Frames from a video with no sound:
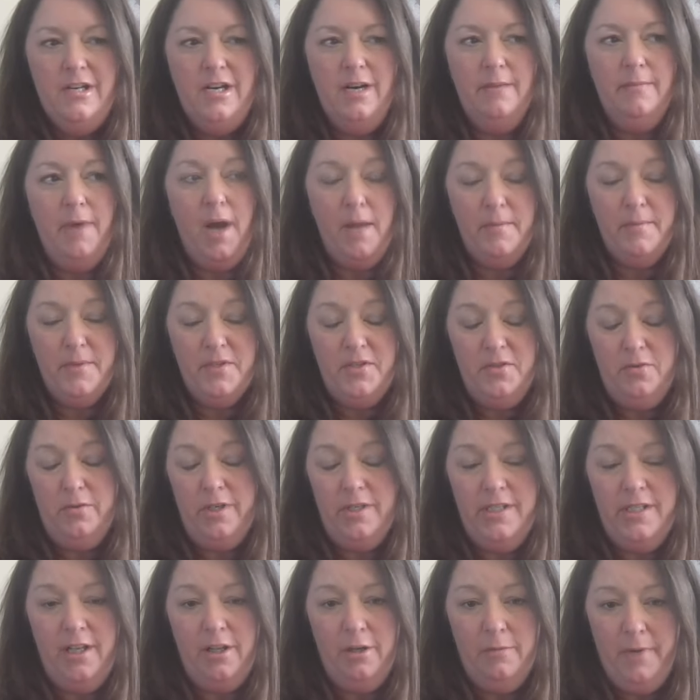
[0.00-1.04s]
Um, I'm a
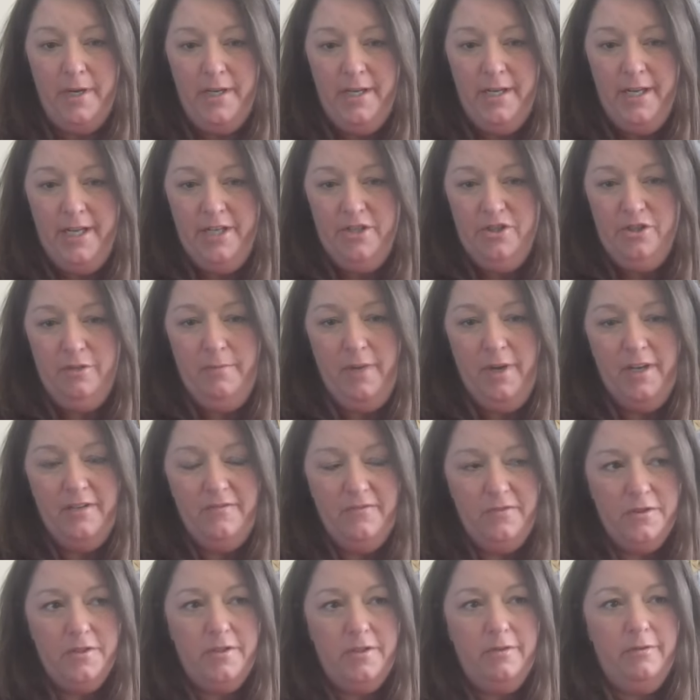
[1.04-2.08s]
storyteller by nature. My
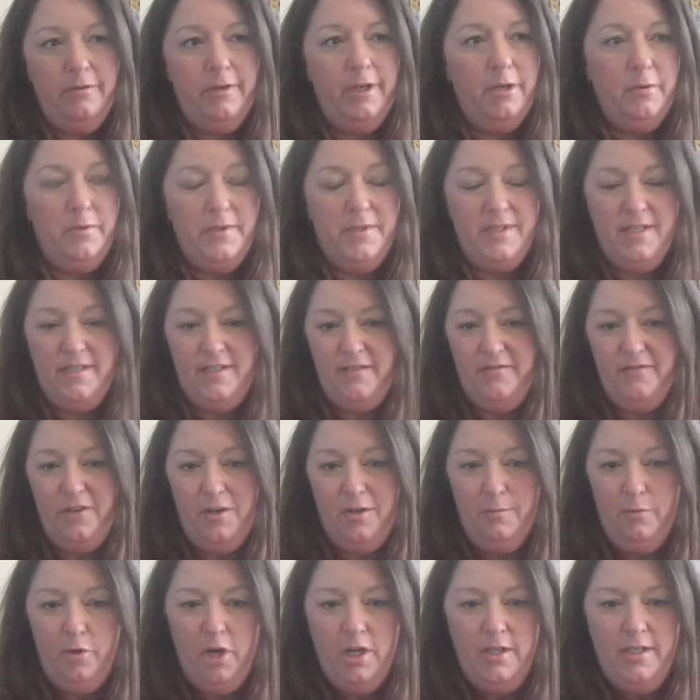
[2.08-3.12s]
first career was as a
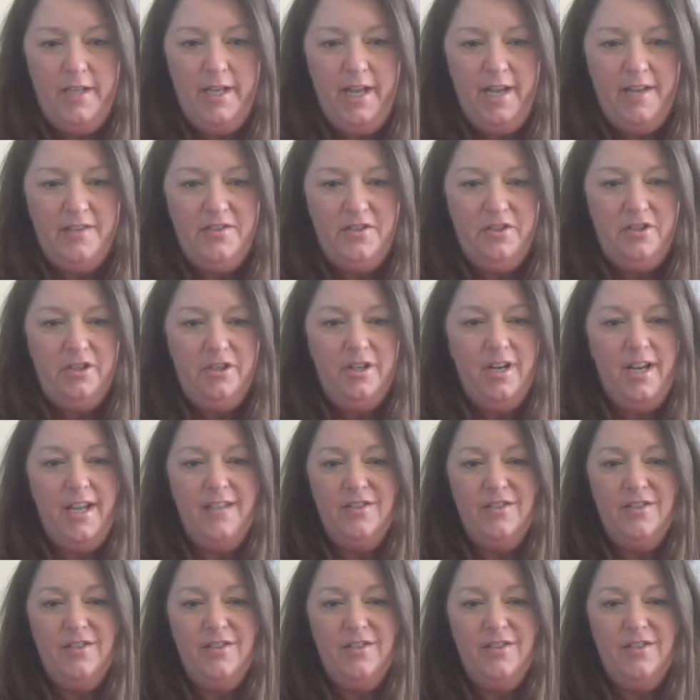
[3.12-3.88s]
farm broadcaster,